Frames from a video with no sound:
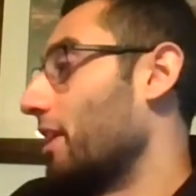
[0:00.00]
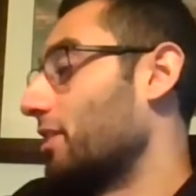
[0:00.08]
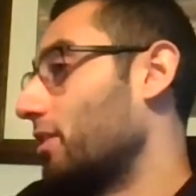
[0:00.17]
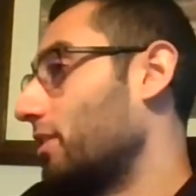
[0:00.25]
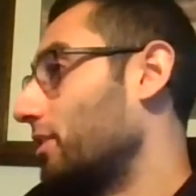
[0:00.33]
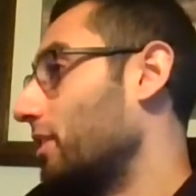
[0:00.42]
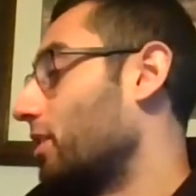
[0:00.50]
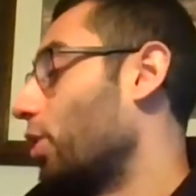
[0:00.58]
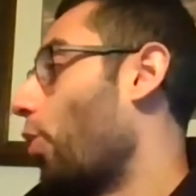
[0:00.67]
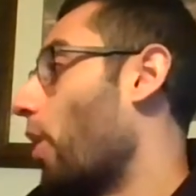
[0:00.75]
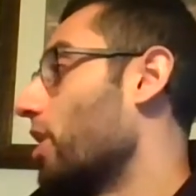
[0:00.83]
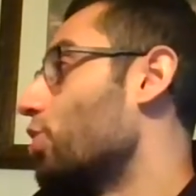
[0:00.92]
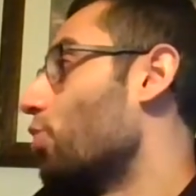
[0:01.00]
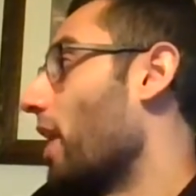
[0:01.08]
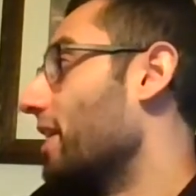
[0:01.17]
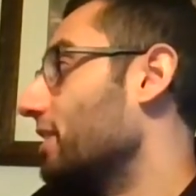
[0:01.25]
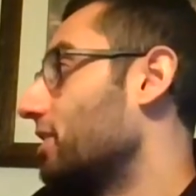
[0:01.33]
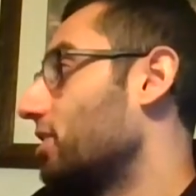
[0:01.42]
That's the
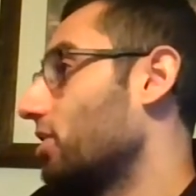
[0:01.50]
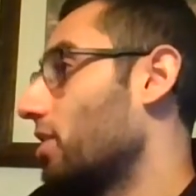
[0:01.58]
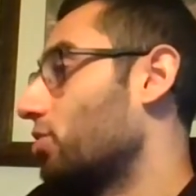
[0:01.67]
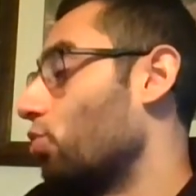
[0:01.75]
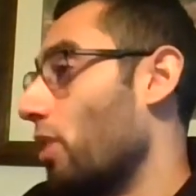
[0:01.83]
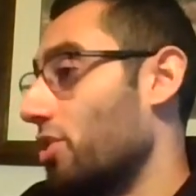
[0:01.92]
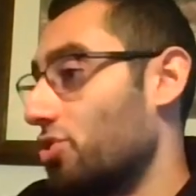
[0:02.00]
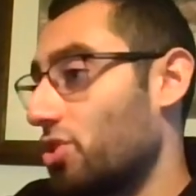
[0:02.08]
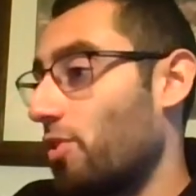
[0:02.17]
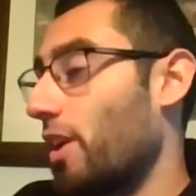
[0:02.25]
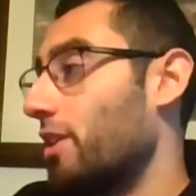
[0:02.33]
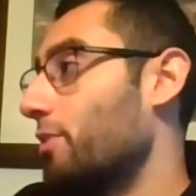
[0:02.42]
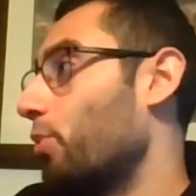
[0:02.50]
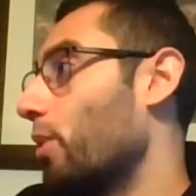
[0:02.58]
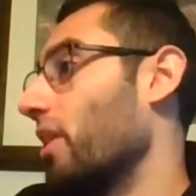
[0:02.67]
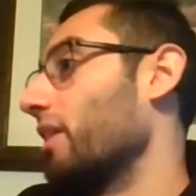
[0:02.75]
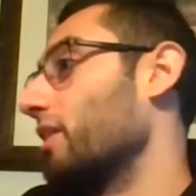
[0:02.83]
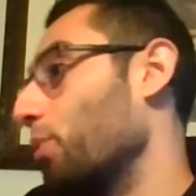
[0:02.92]
quadratus stretch, kind of
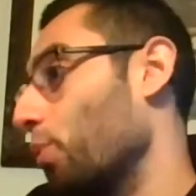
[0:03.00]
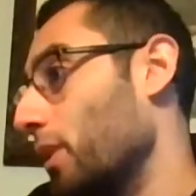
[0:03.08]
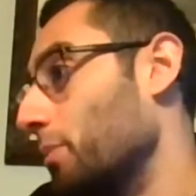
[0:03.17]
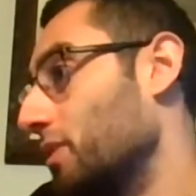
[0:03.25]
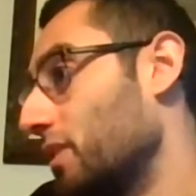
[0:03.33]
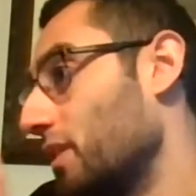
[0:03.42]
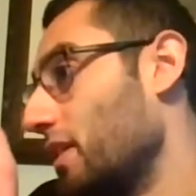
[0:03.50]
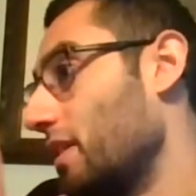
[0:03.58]
where like the ribs